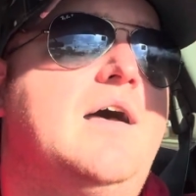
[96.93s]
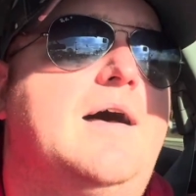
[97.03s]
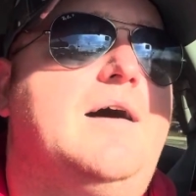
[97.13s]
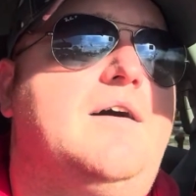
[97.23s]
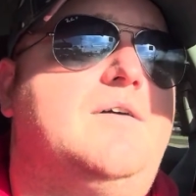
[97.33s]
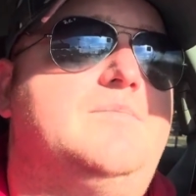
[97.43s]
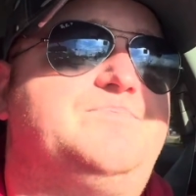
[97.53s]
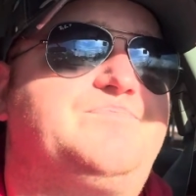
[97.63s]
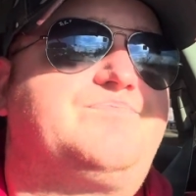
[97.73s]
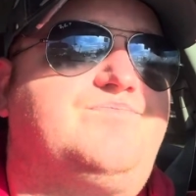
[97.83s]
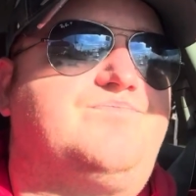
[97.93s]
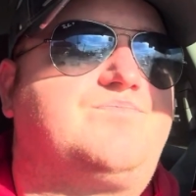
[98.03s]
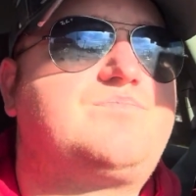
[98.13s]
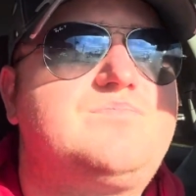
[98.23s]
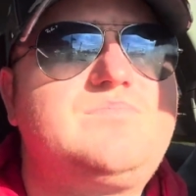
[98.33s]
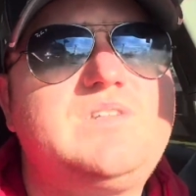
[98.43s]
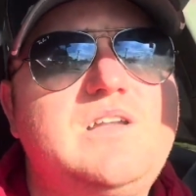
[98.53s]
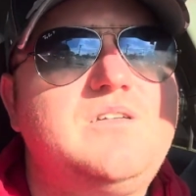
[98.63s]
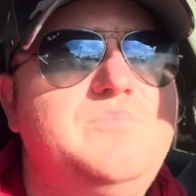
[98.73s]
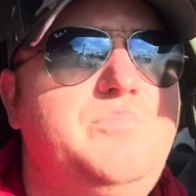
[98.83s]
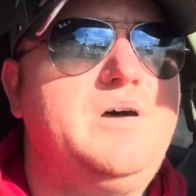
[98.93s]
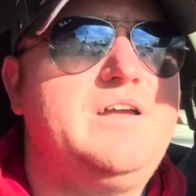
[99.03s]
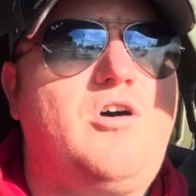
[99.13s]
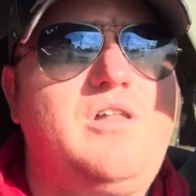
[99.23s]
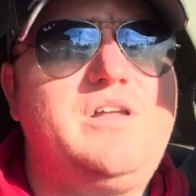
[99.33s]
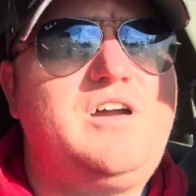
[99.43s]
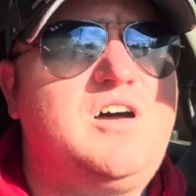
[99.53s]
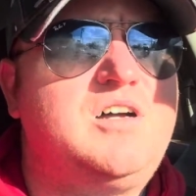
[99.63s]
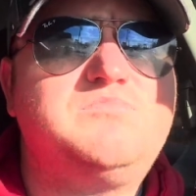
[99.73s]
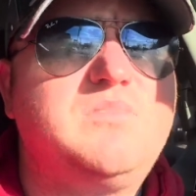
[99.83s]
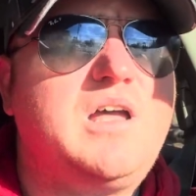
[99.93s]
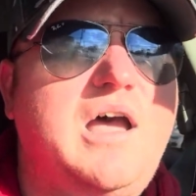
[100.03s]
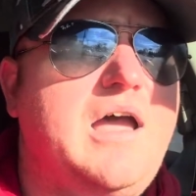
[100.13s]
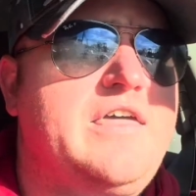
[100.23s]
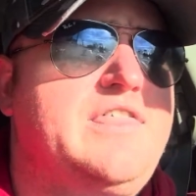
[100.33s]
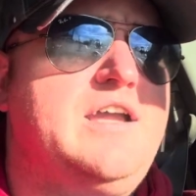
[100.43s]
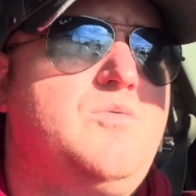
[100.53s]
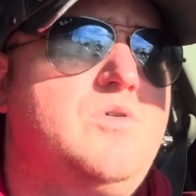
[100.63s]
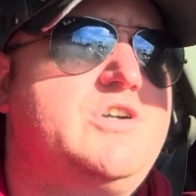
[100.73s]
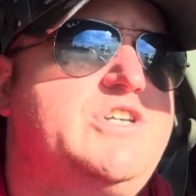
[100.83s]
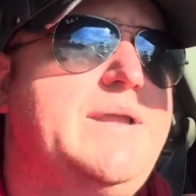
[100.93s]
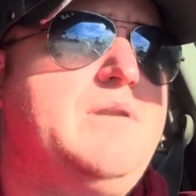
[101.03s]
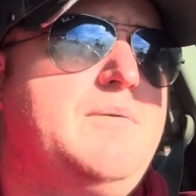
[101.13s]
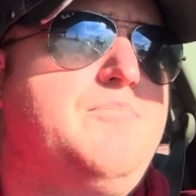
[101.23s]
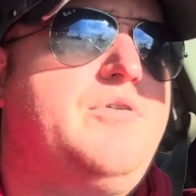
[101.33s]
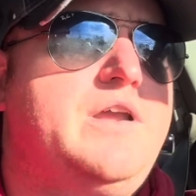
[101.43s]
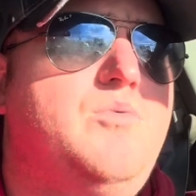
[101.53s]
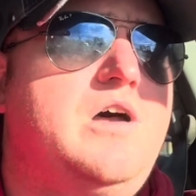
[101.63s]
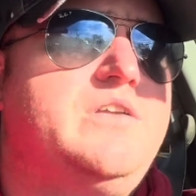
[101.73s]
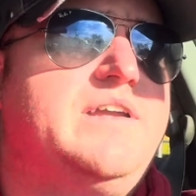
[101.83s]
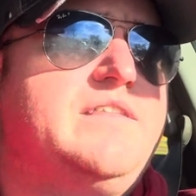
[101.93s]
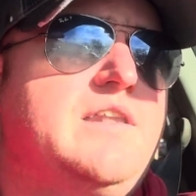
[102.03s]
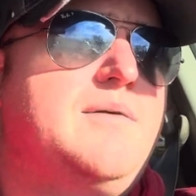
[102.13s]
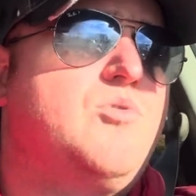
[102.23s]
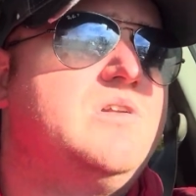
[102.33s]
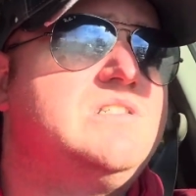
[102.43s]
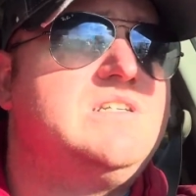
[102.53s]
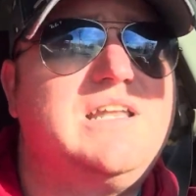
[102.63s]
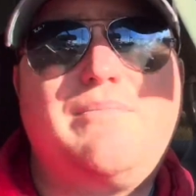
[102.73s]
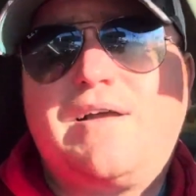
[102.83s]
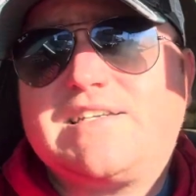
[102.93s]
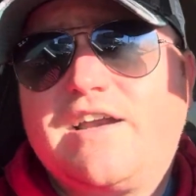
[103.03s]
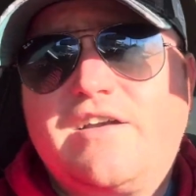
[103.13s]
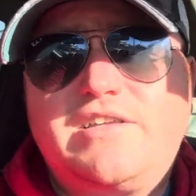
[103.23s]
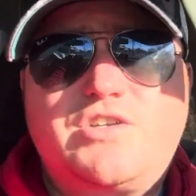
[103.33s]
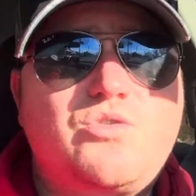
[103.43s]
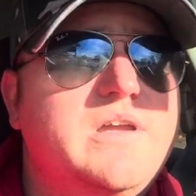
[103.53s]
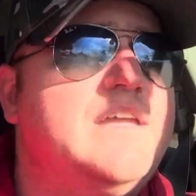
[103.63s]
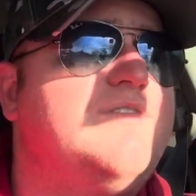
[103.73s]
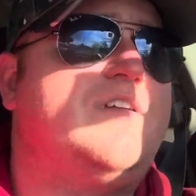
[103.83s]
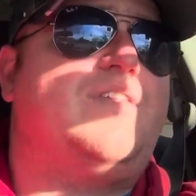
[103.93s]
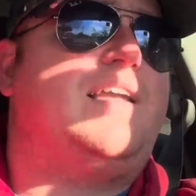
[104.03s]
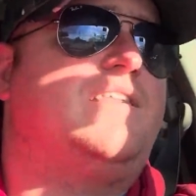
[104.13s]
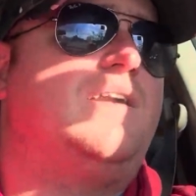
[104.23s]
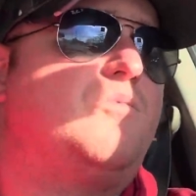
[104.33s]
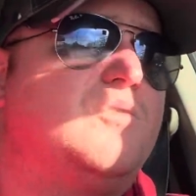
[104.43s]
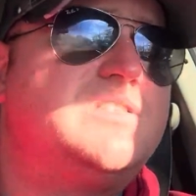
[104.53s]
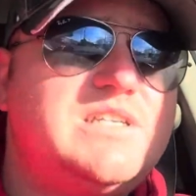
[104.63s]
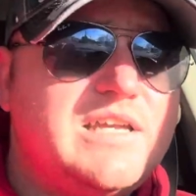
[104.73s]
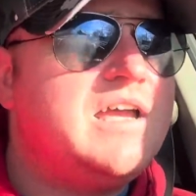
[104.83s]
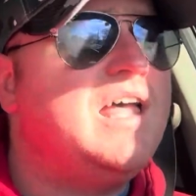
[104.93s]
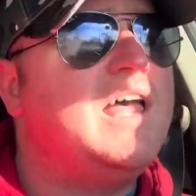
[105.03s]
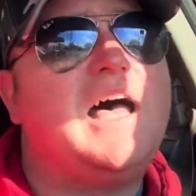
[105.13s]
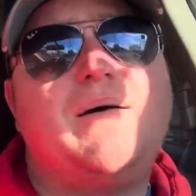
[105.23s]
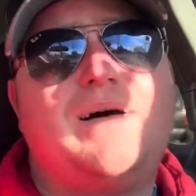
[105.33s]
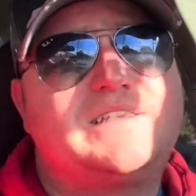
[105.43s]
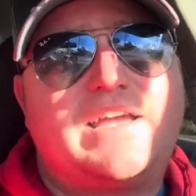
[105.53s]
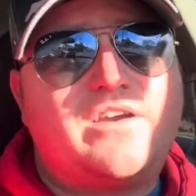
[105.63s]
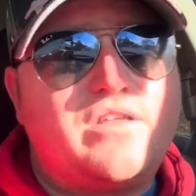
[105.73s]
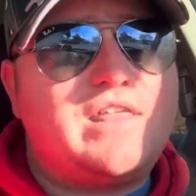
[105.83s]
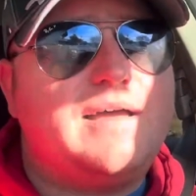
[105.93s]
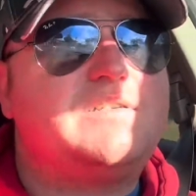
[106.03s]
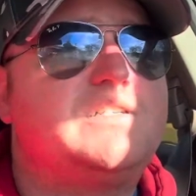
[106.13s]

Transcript: Um, but all in all, I think we're shaping up pretty well to get the number one seed. I'm not scared of Detroit. Even if they get the number one seed, I'm not scared of them.